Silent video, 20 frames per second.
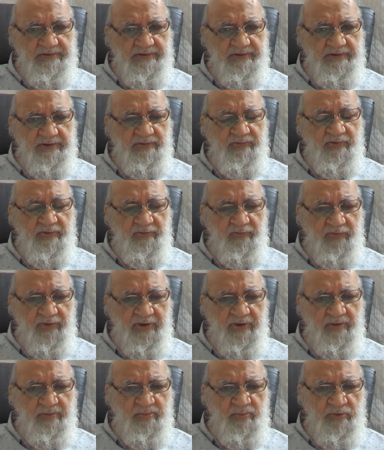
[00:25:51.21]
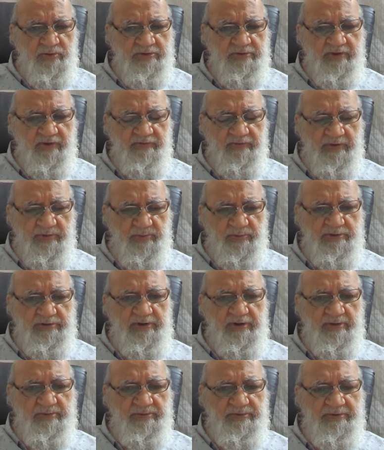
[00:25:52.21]
Even we, most of the
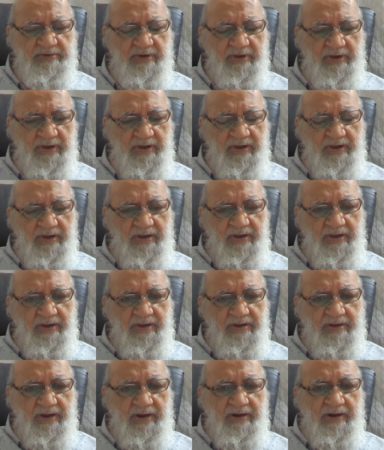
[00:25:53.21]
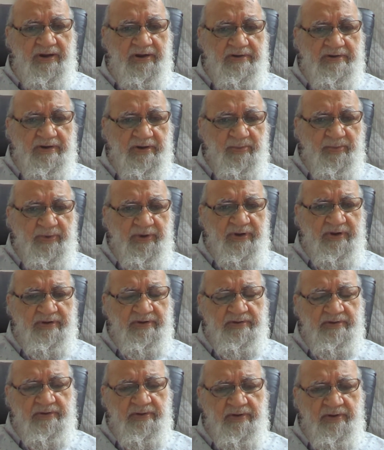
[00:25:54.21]
Muslims, we cannot remain
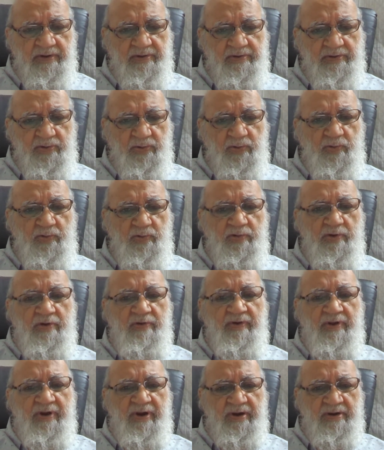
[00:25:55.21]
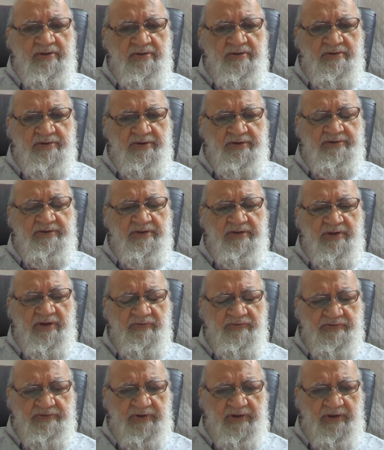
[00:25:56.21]
true to our teaching
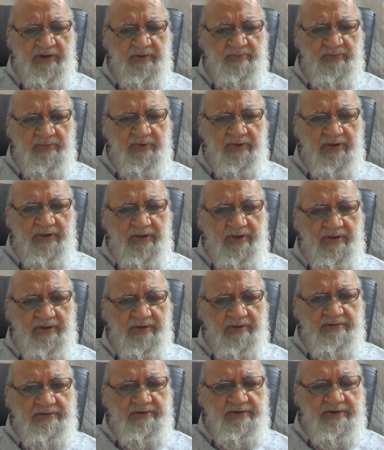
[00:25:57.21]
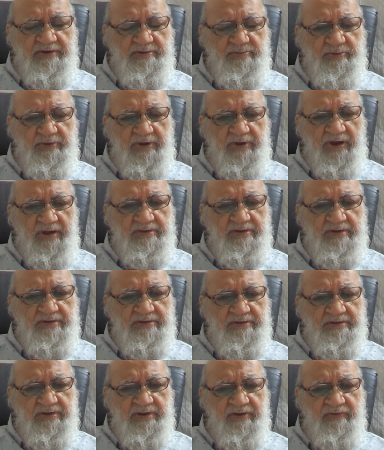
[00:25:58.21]
of Islam just because
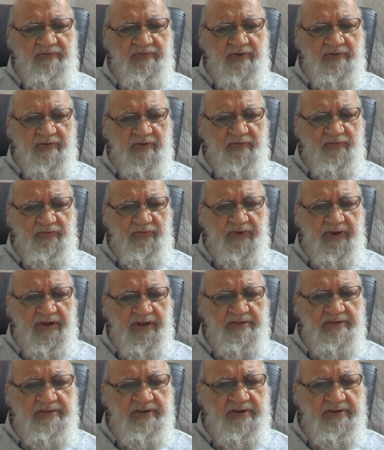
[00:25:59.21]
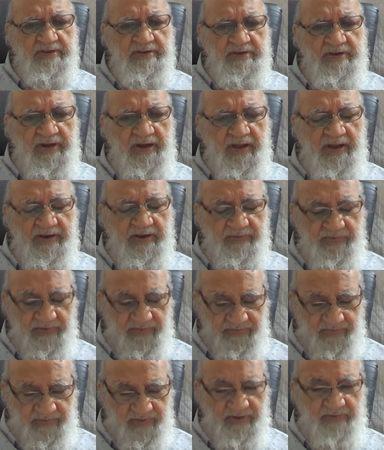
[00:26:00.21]
that if our faith in the life
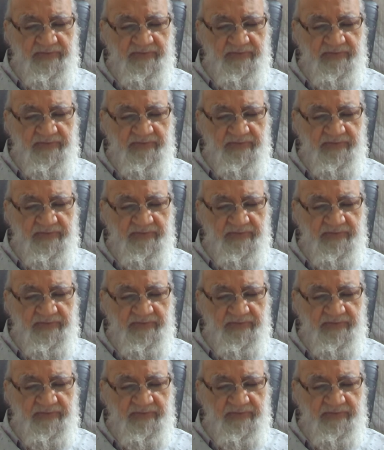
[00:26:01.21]
of